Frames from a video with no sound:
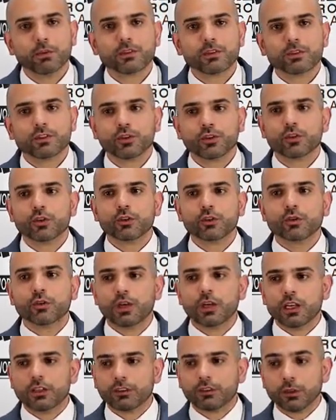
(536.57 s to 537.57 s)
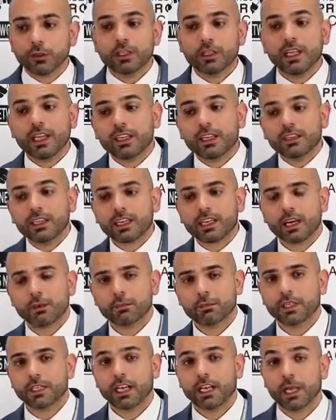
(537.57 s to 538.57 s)
to do it in the
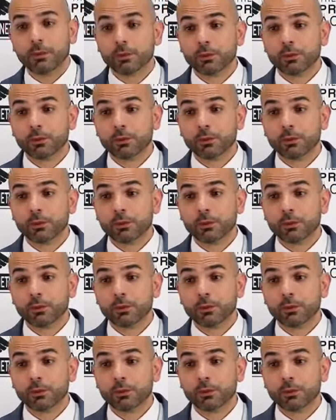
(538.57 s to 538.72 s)
company name,